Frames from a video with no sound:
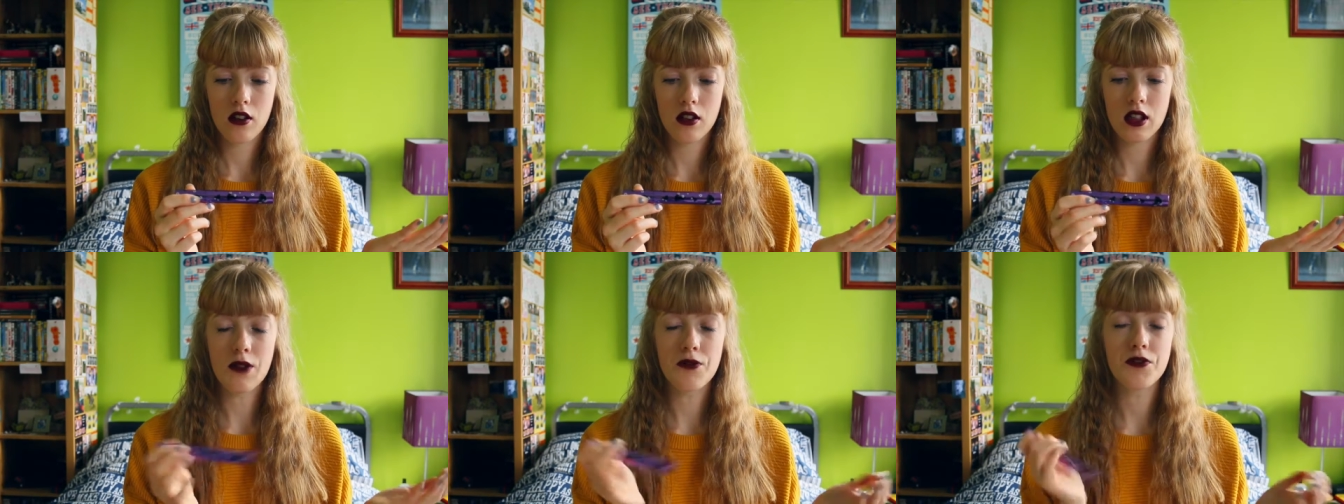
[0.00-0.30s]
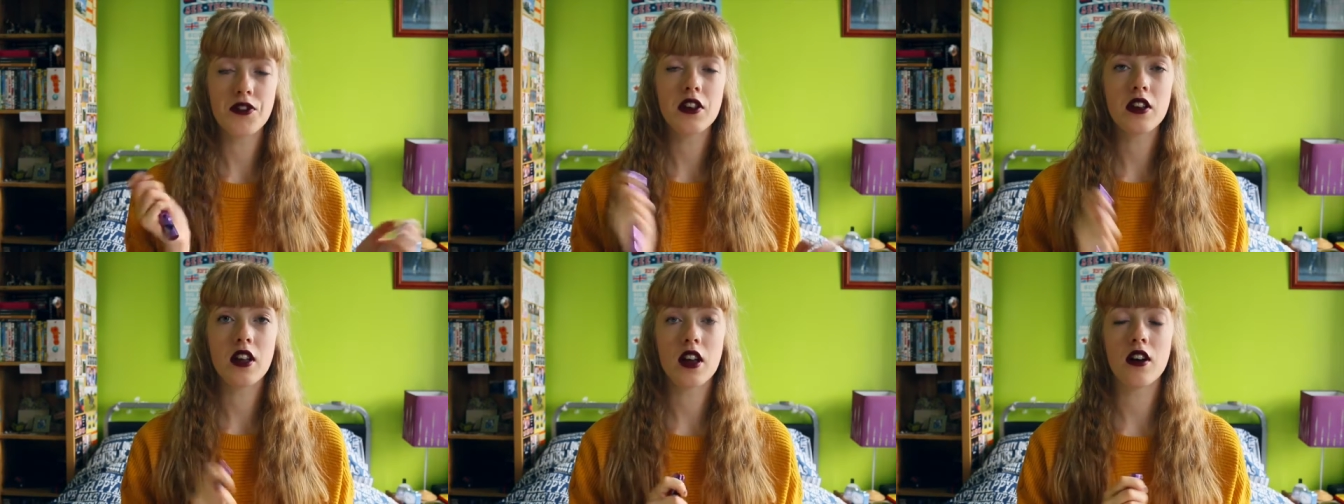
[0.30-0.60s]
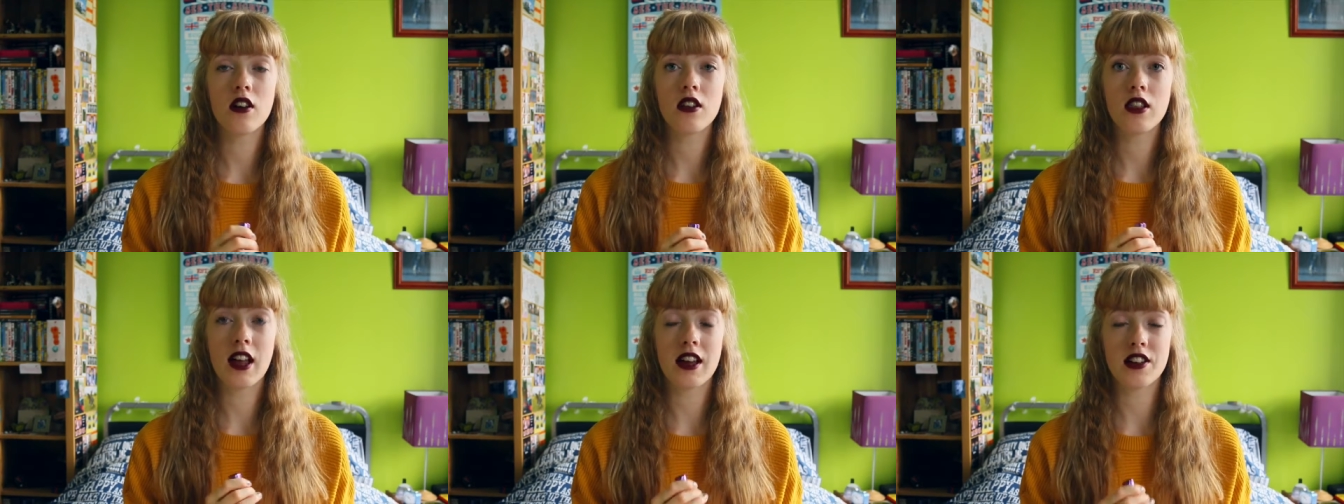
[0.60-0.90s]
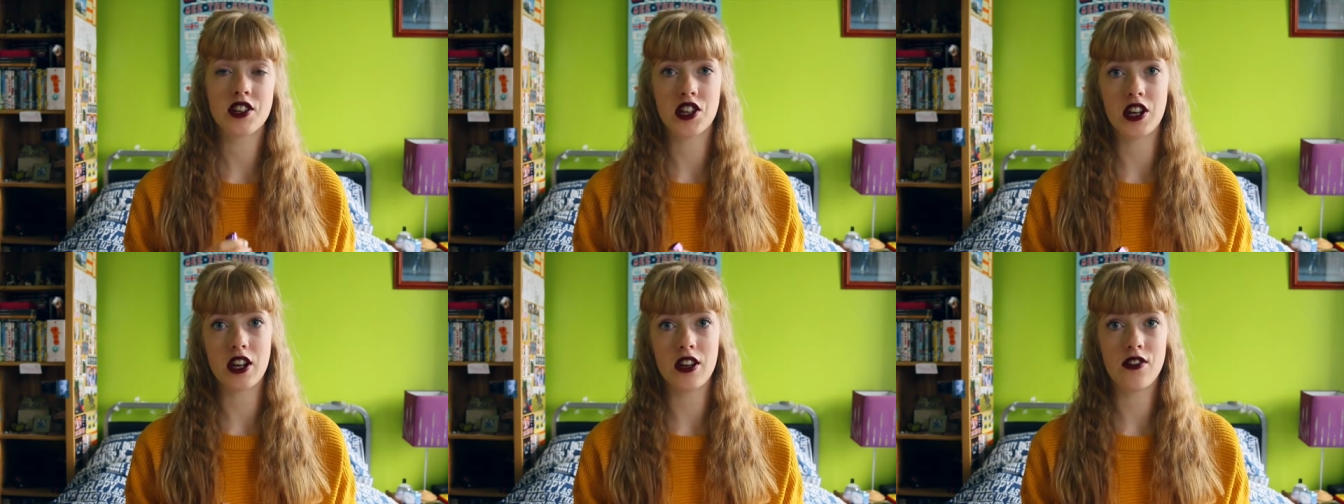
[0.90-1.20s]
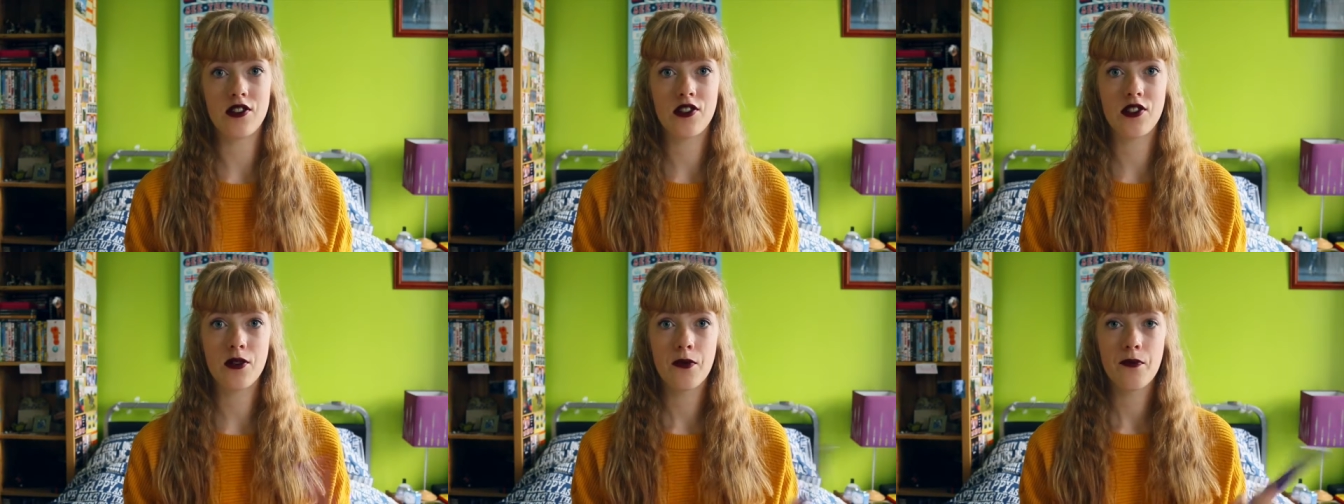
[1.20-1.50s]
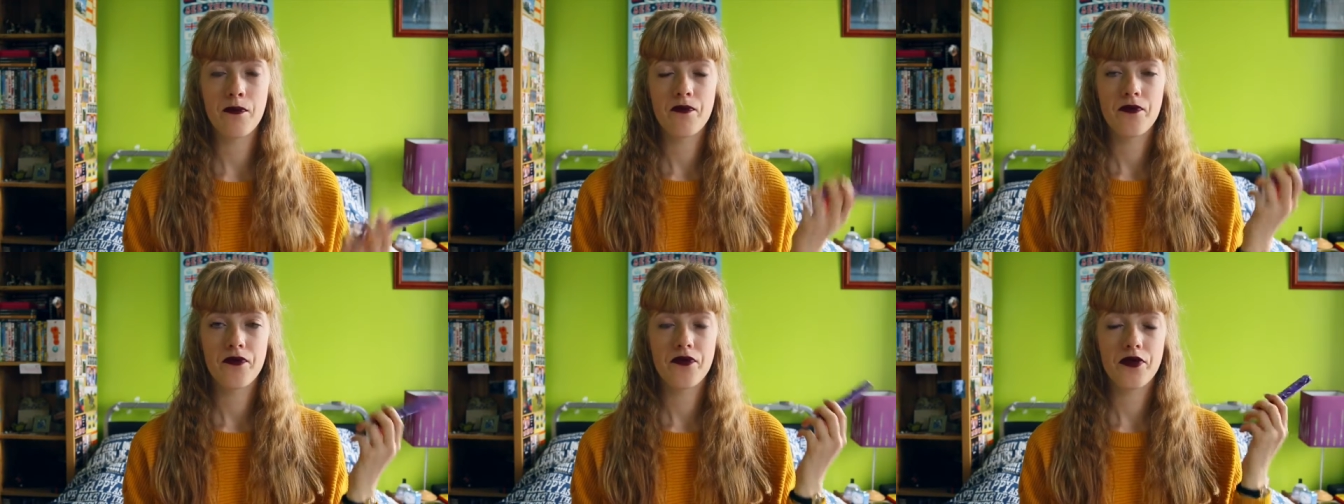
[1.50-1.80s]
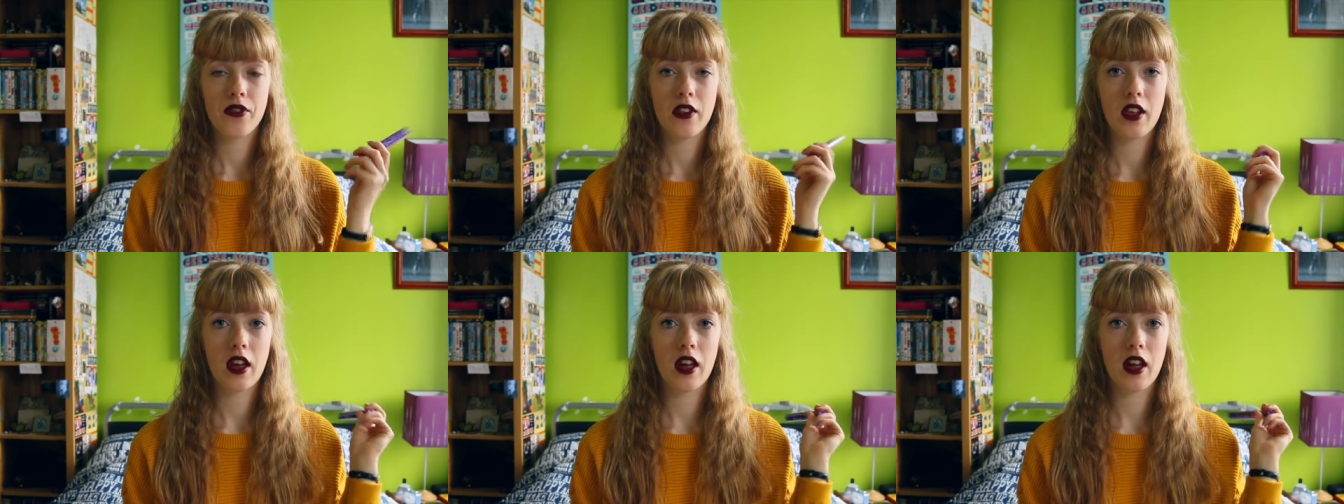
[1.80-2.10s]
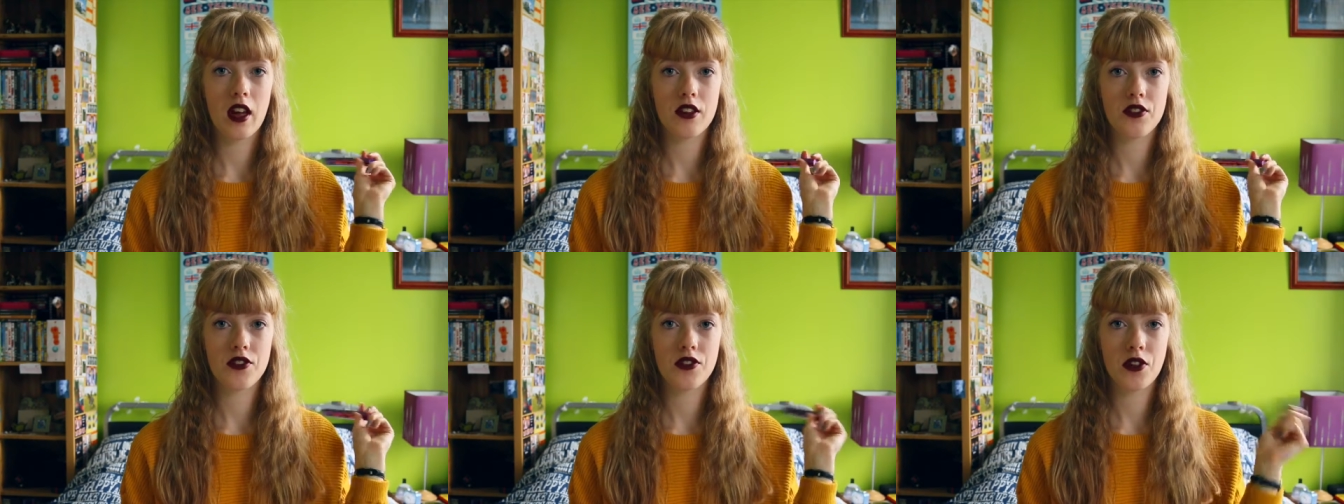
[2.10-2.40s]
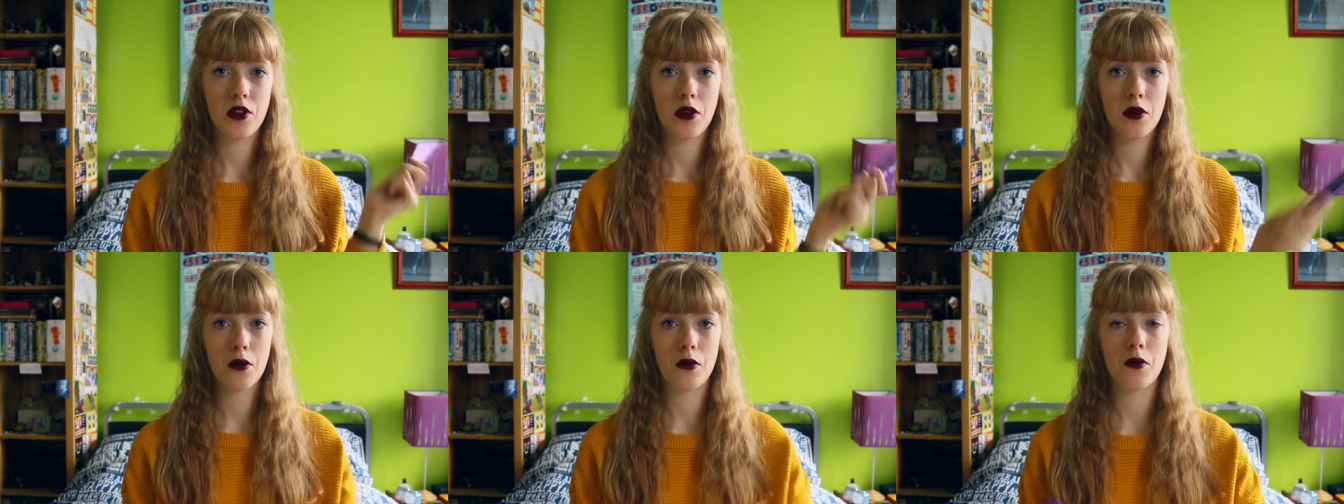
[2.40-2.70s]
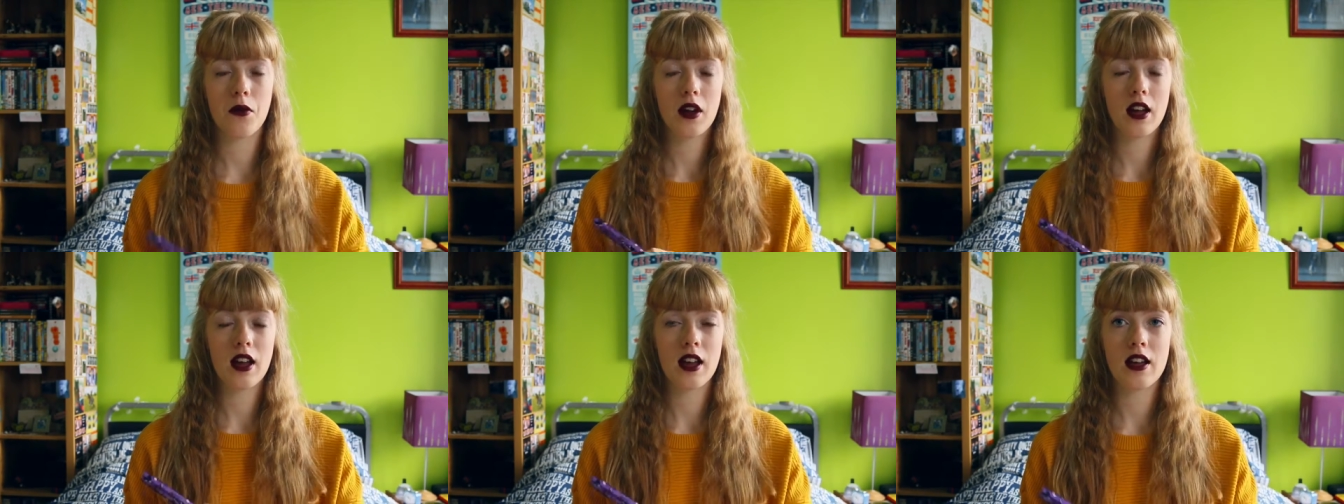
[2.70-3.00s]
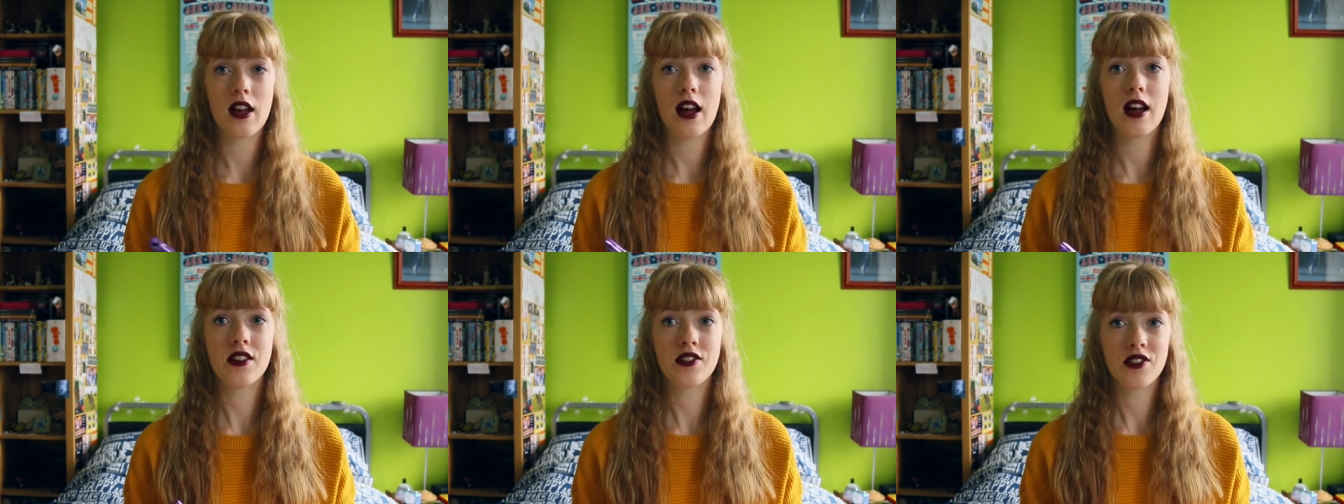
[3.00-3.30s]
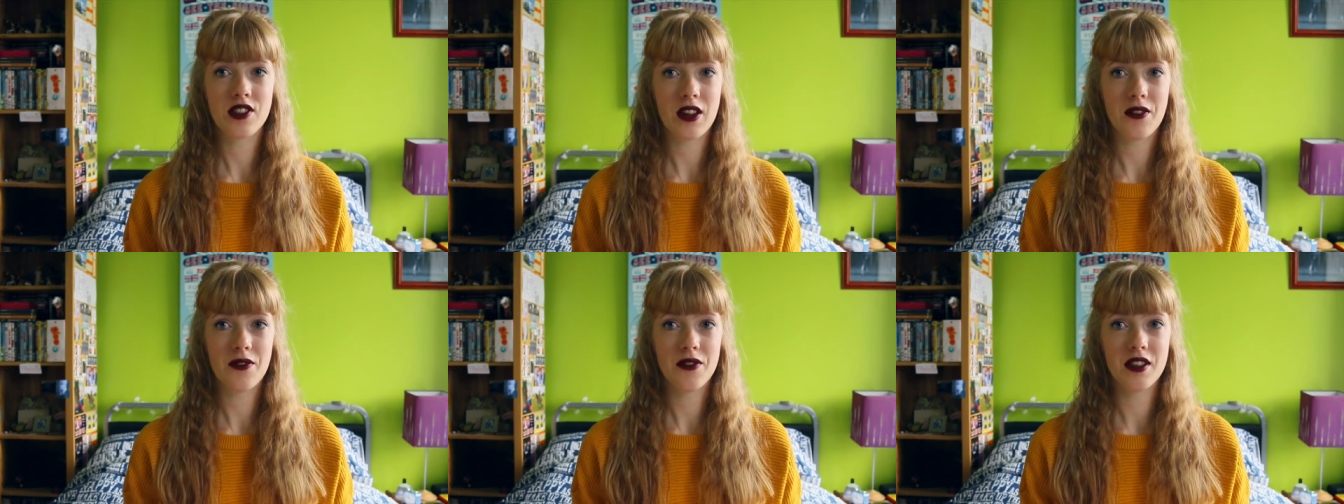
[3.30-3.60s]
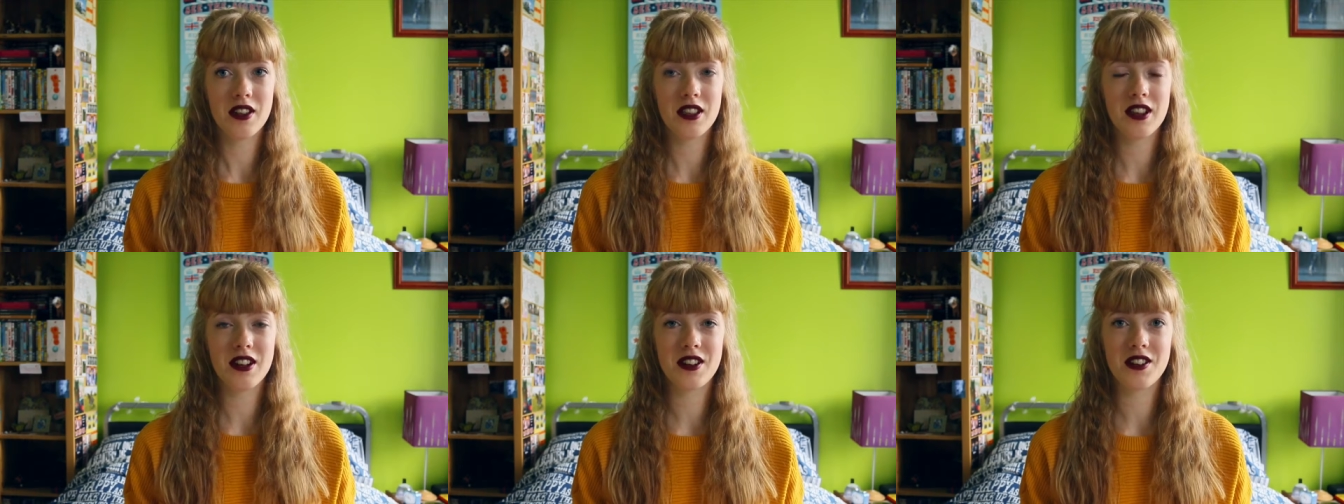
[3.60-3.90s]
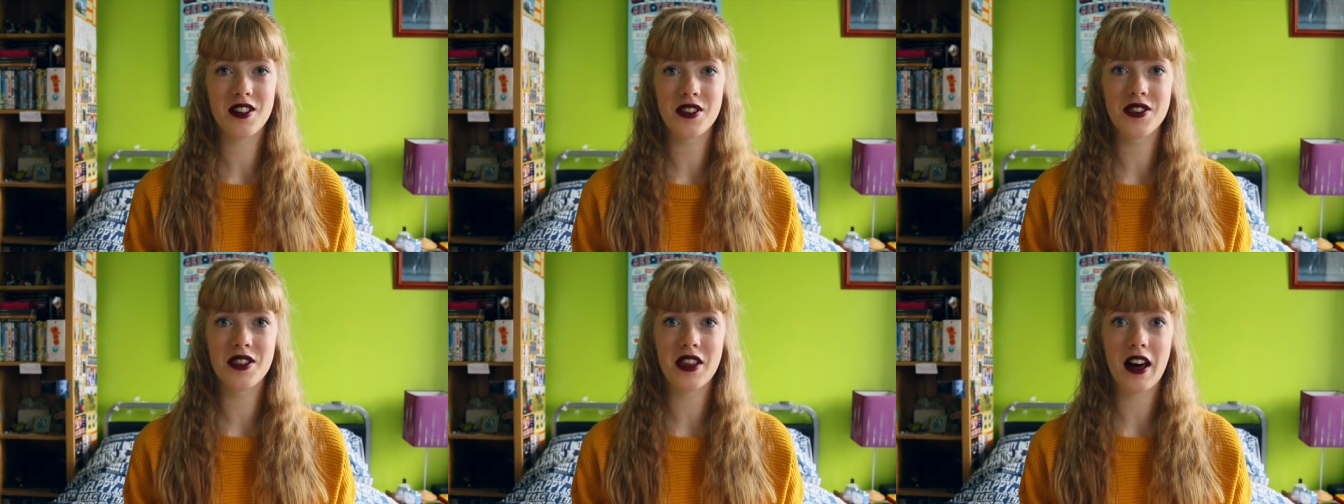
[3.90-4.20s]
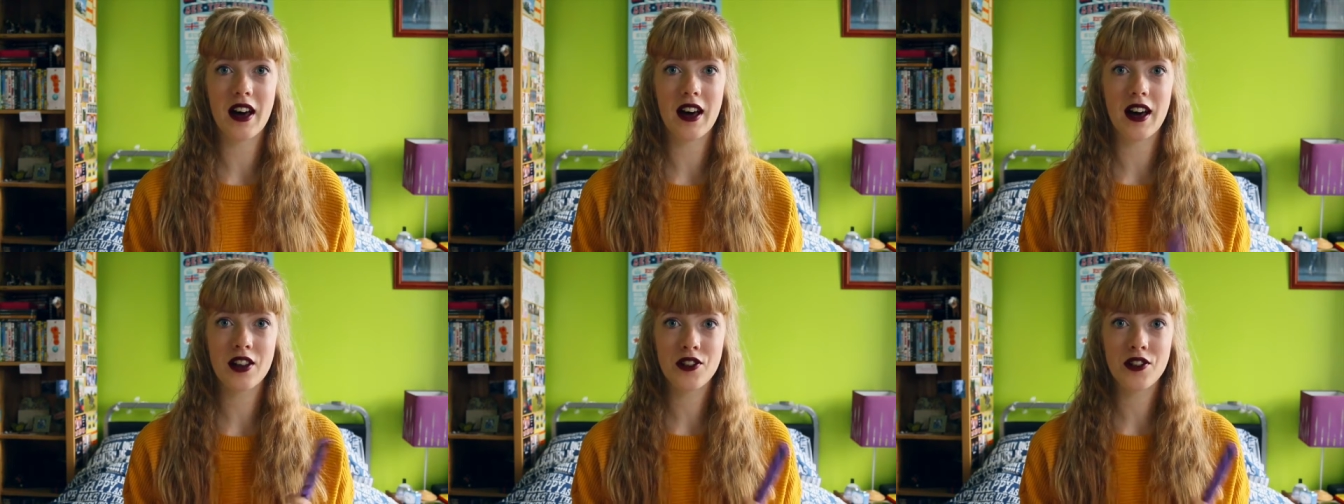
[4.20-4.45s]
lift and curl lashes, so it has definitely done that.